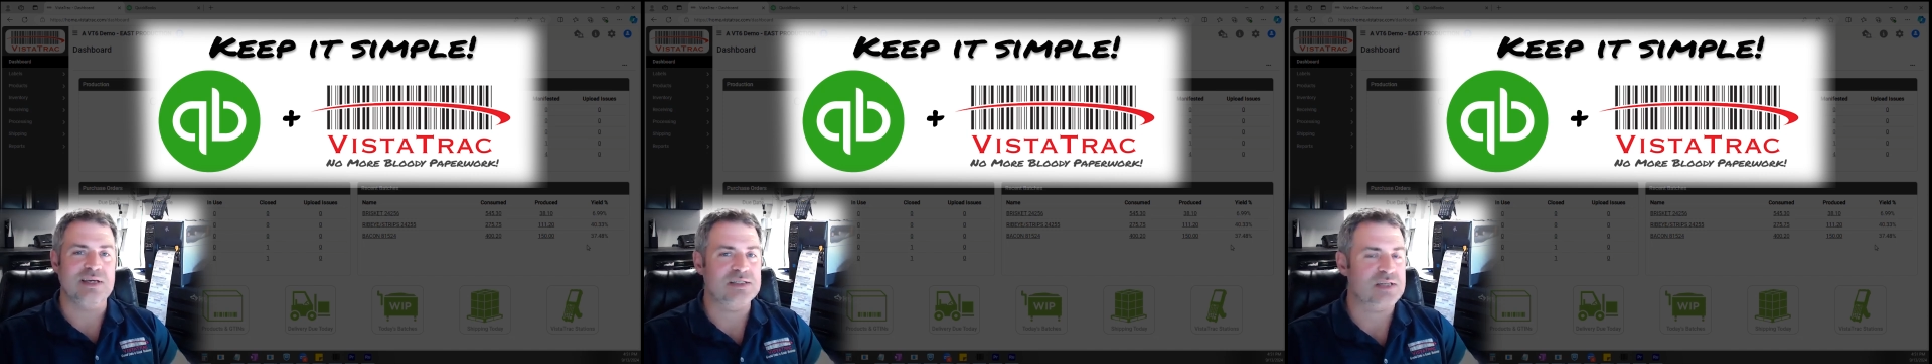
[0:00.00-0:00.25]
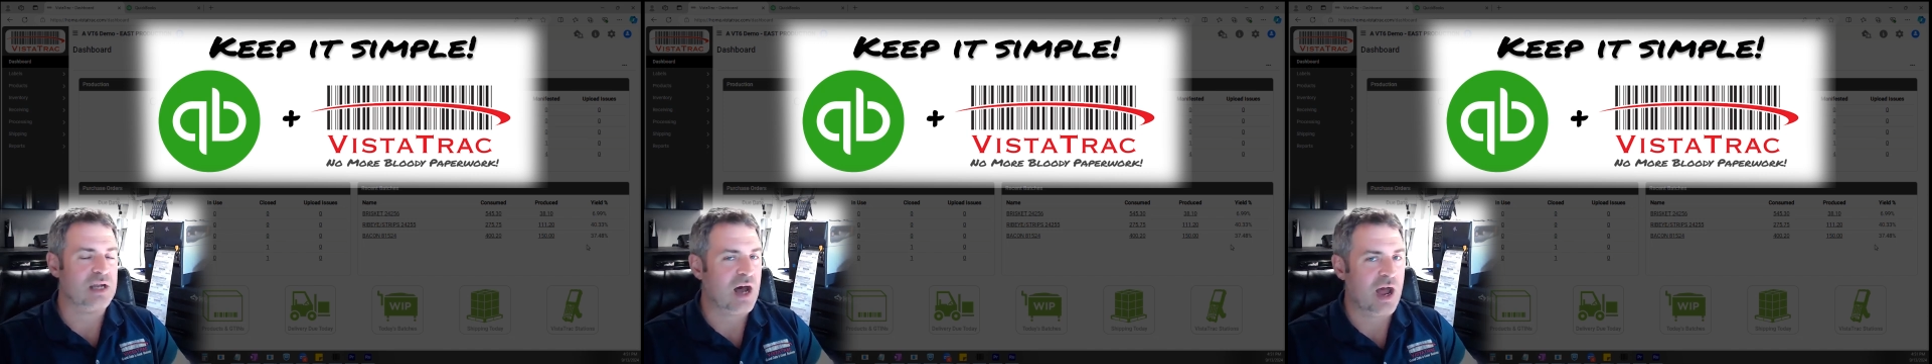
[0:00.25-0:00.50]

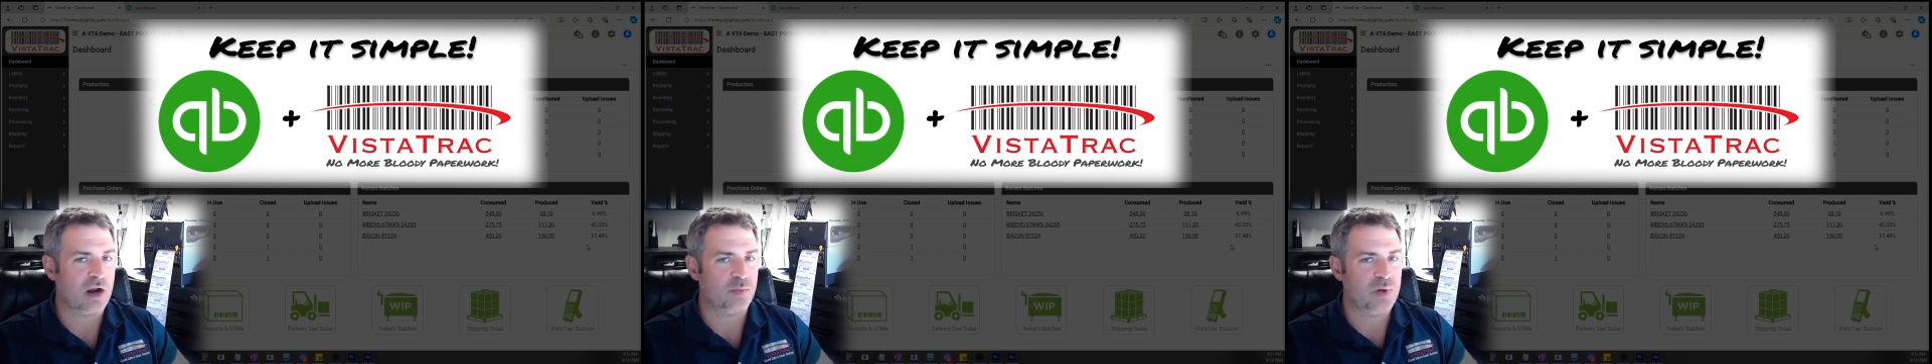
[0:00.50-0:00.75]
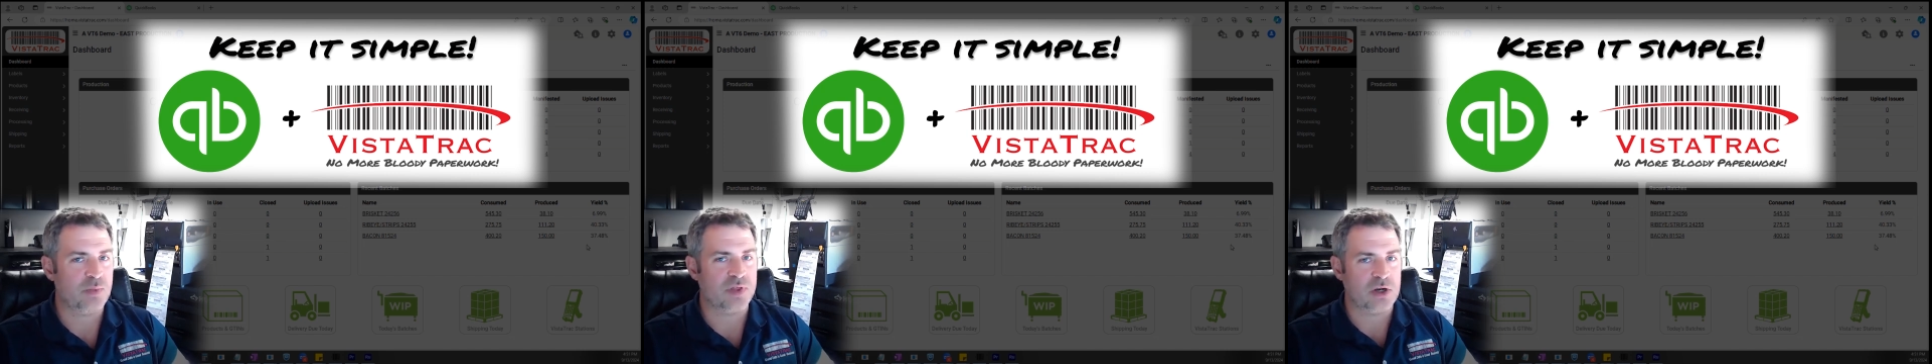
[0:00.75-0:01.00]
easy to hire
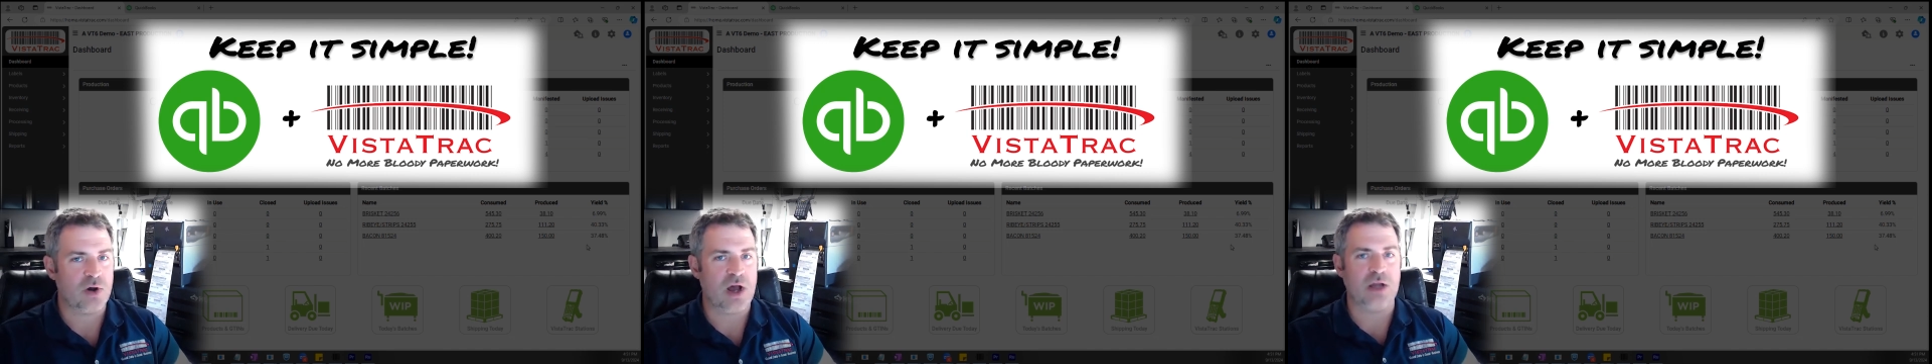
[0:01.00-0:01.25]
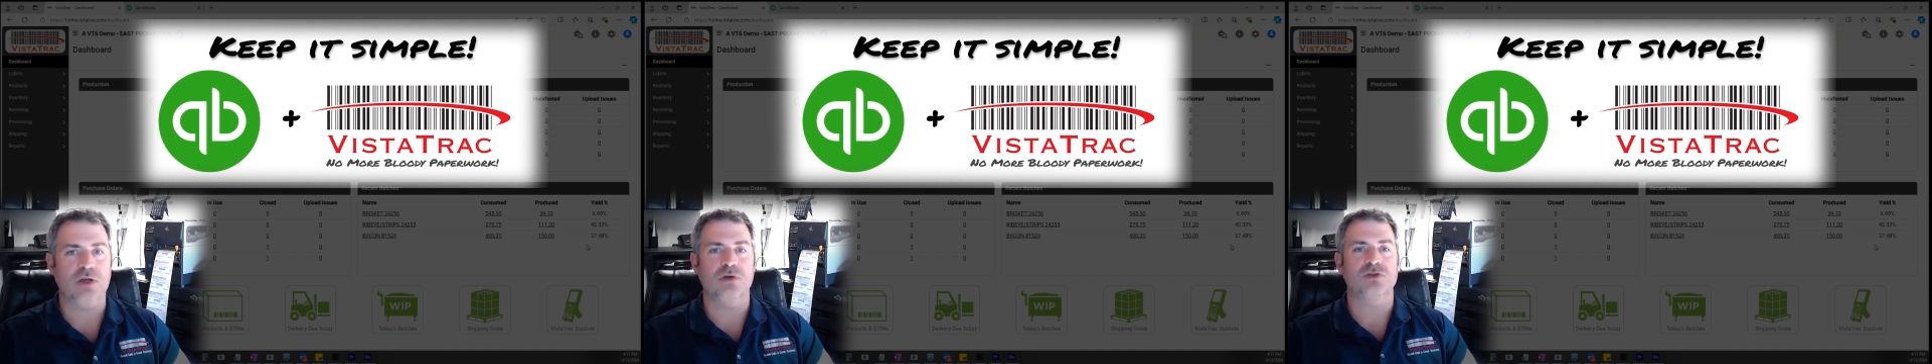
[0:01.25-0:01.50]
people that know
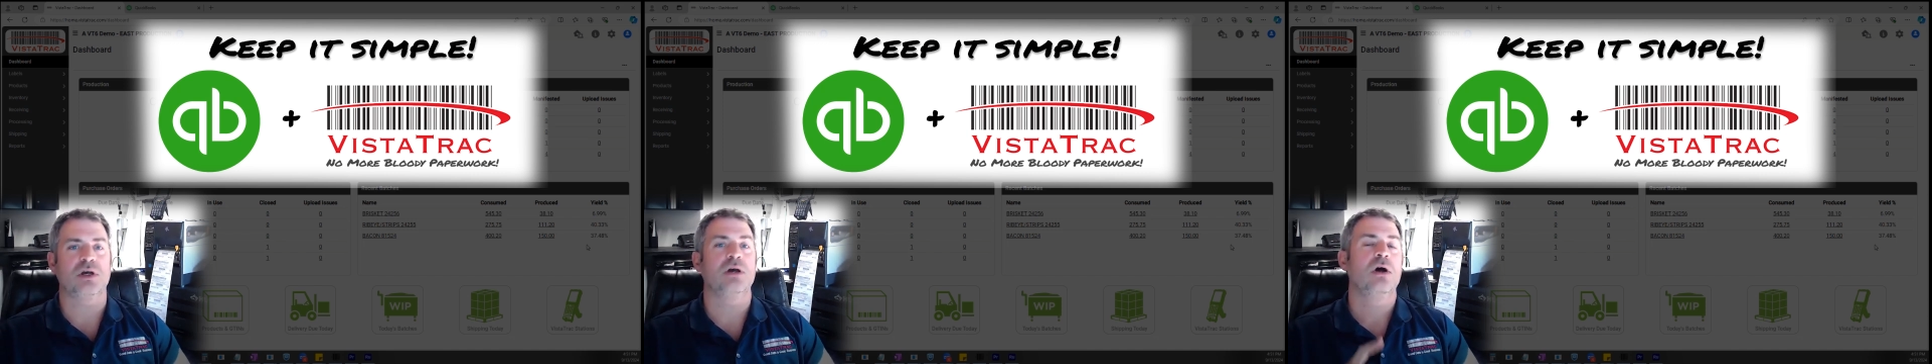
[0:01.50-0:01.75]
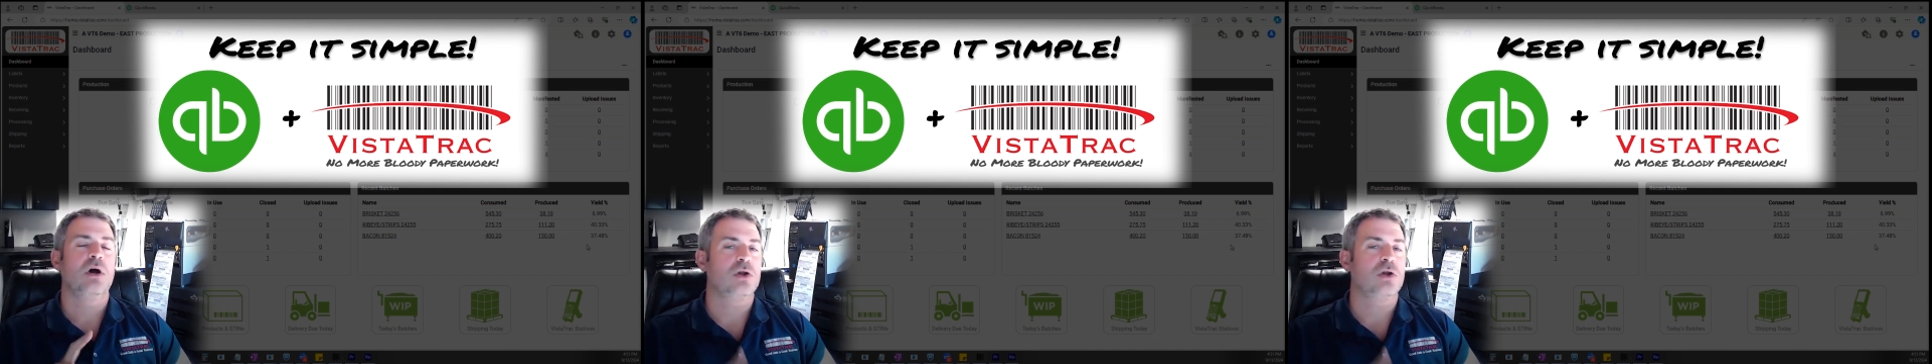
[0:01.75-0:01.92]
how to use it.